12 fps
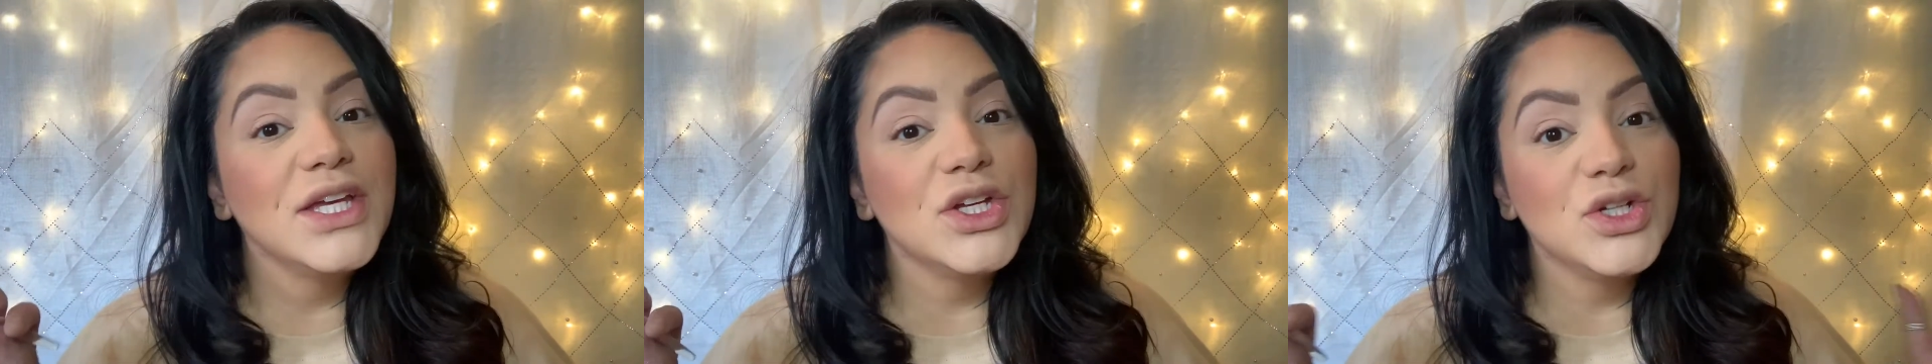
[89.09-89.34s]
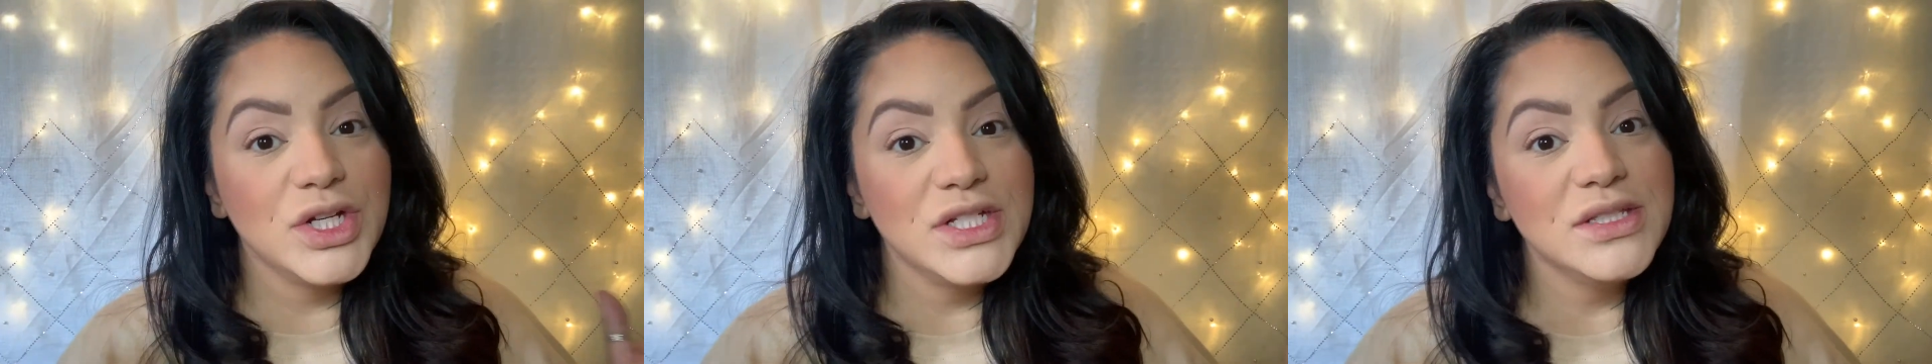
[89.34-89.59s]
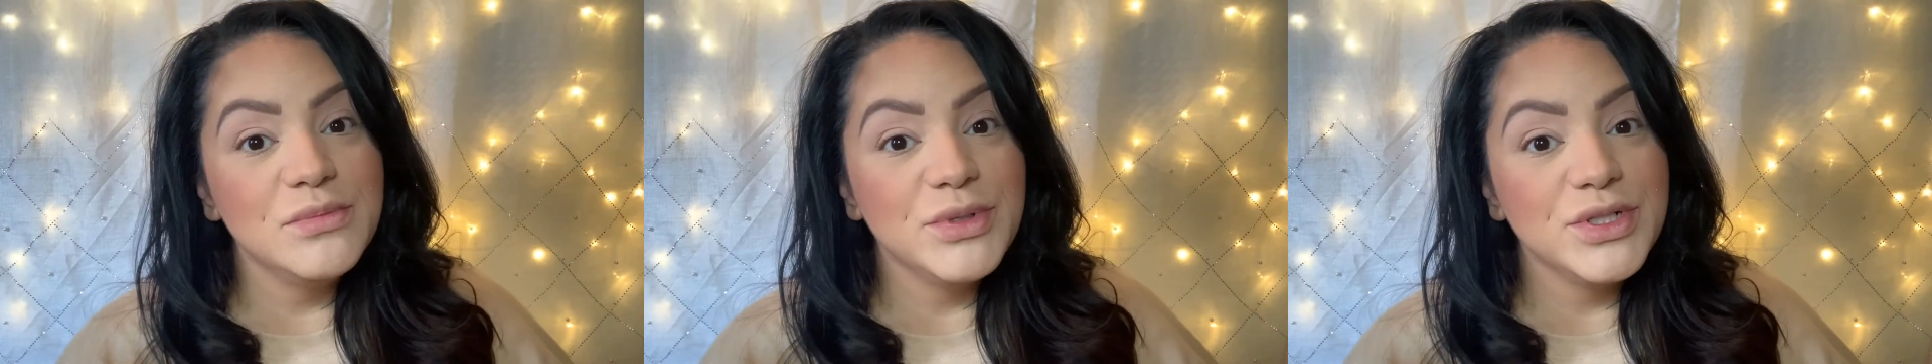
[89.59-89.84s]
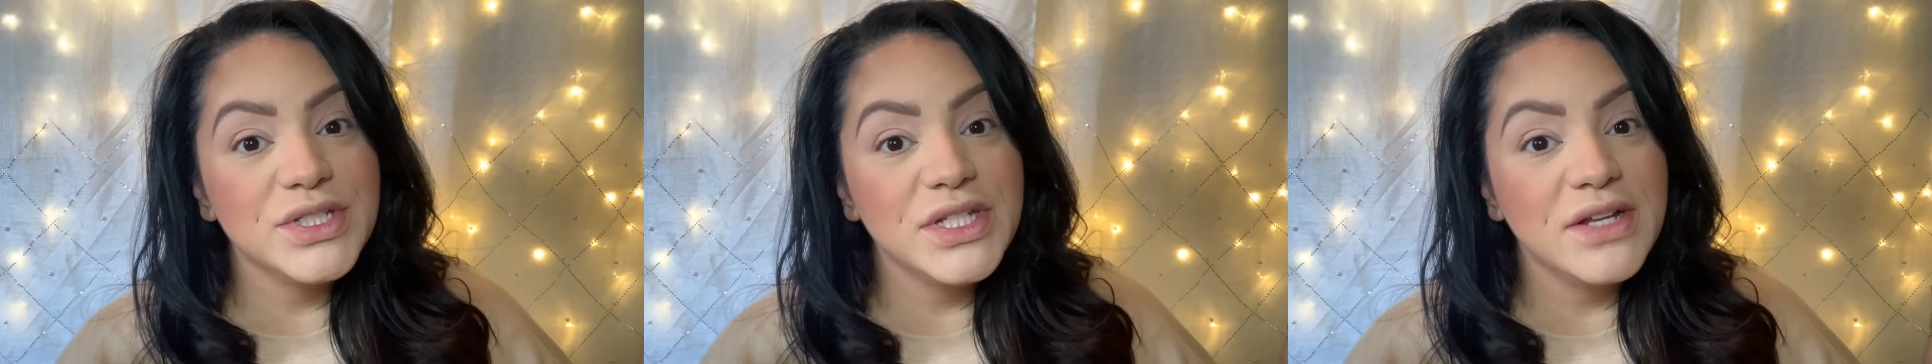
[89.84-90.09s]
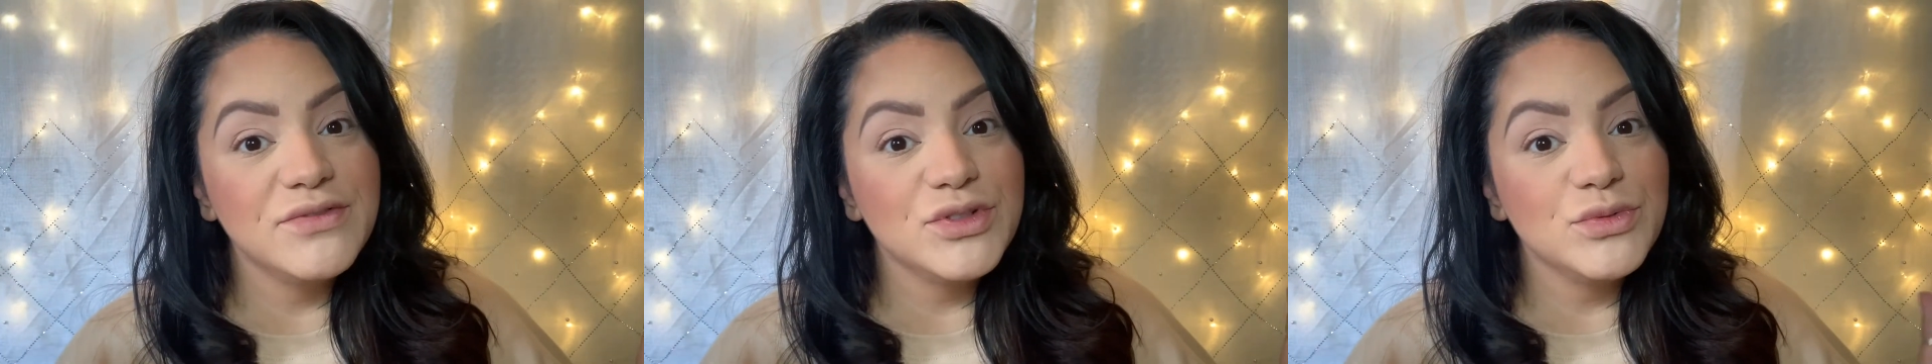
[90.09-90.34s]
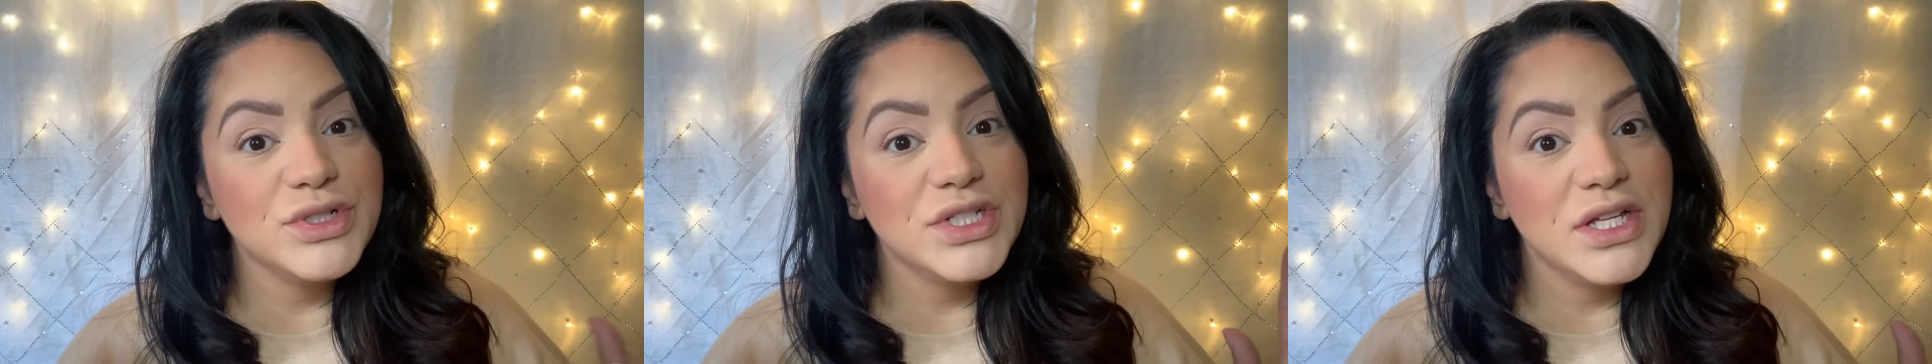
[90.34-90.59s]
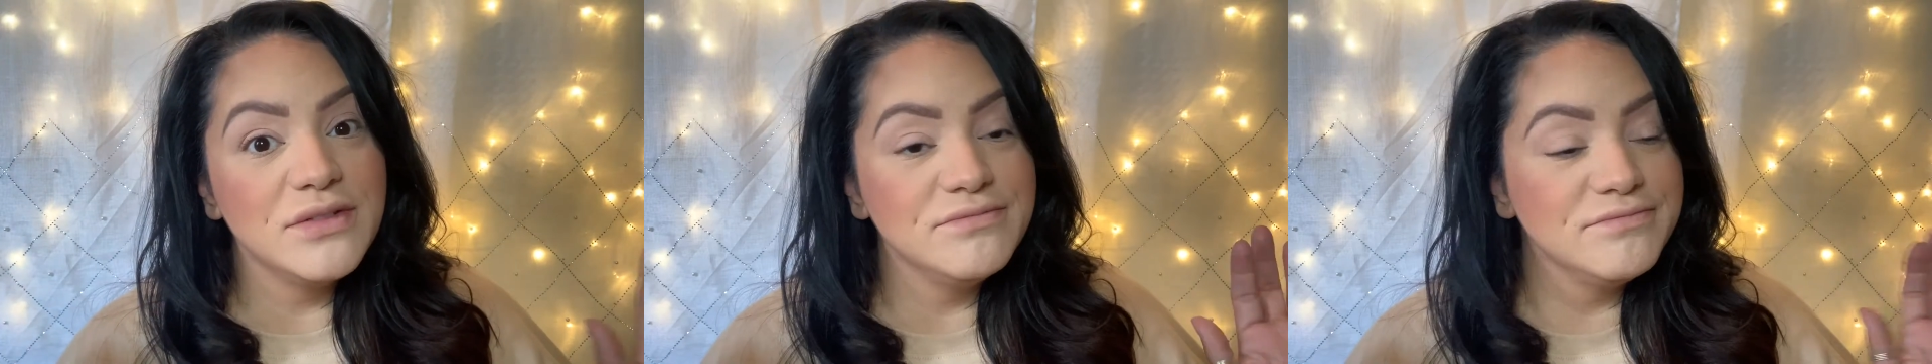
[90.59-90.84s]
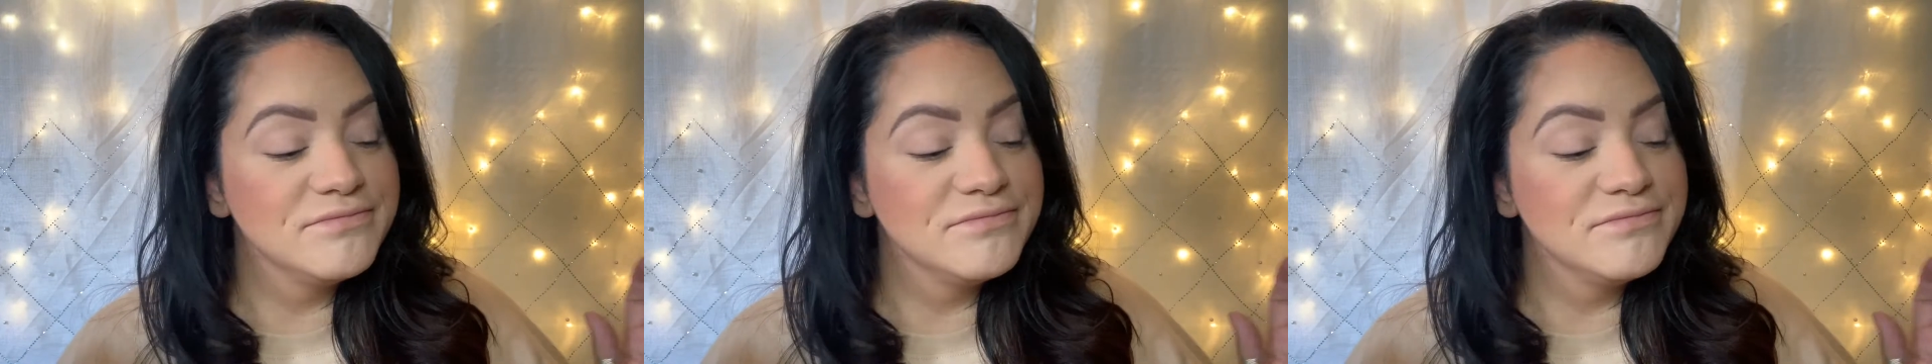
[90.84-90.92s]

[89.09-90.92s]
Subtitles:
a crazy person after we're done.